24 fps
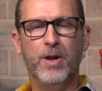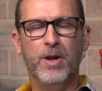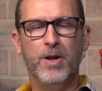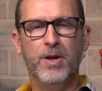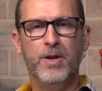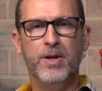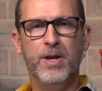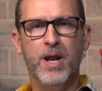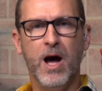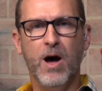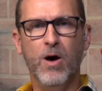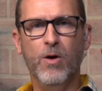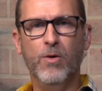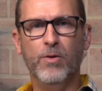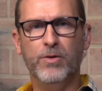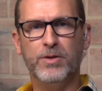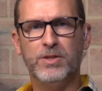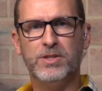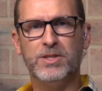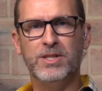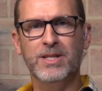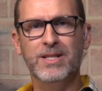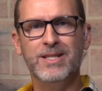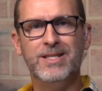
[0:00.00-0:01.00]
Now,
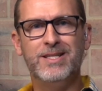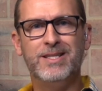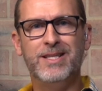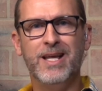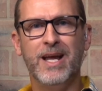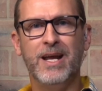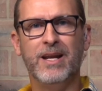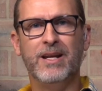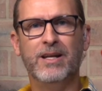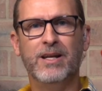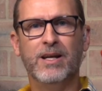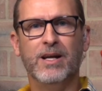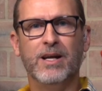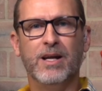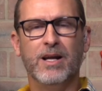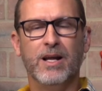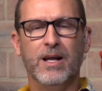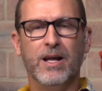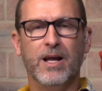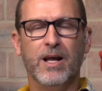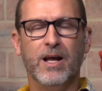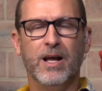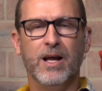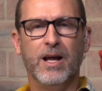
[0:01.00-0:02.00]
since then,
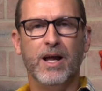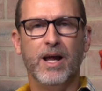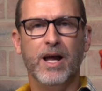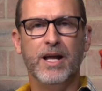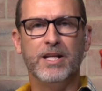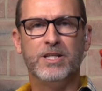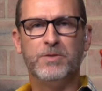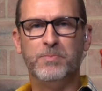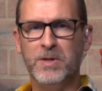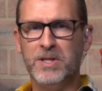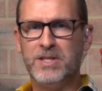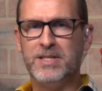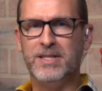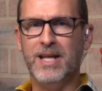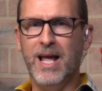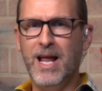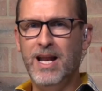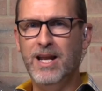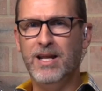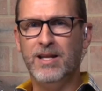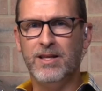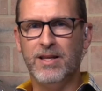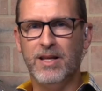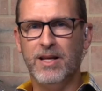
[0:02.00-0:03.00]
it's been
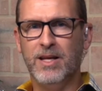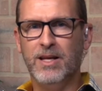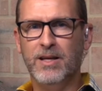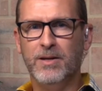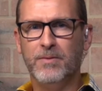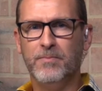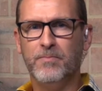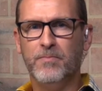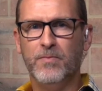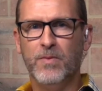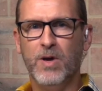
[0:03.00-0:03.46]
standing there,